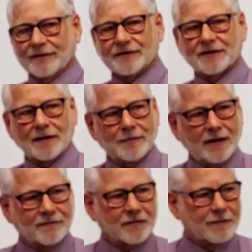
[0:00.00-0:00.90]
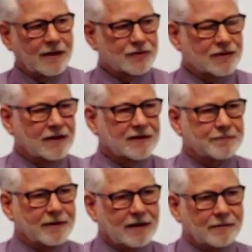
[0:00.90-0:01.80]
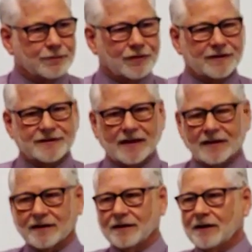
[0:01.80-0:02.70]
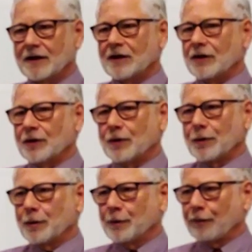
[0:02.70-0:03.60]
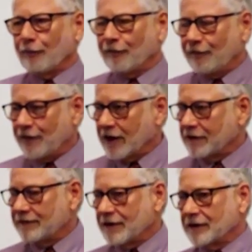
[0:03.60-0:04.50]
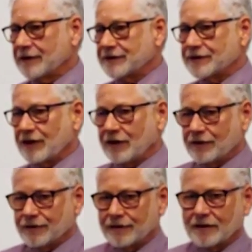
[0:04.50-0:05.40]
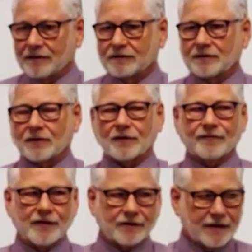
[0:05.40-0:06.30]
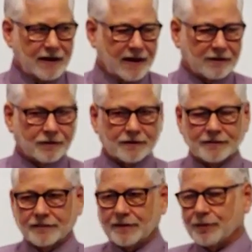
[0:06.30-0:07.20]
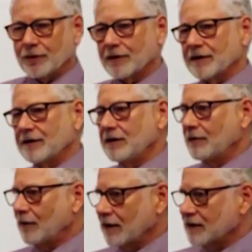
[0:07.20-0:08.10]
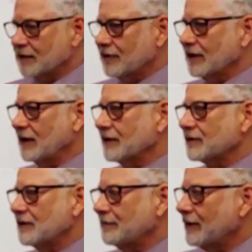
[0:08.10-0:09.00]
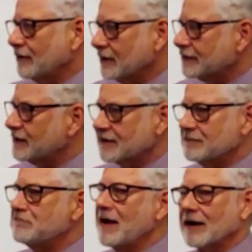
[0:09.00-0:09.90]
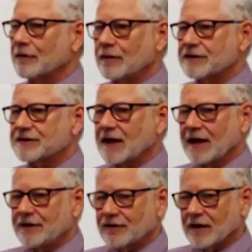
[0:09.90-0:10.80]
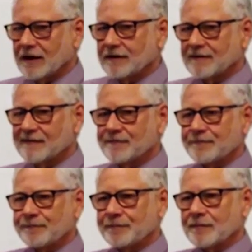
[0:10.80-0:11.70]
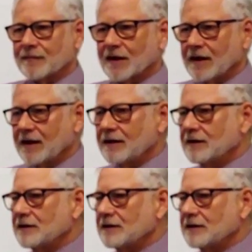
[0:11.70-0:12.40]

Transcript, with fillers: Some information is being presented very, very skewed or very narrowly reported while ignoring other components. Doesn't matter which side you're on. Okay?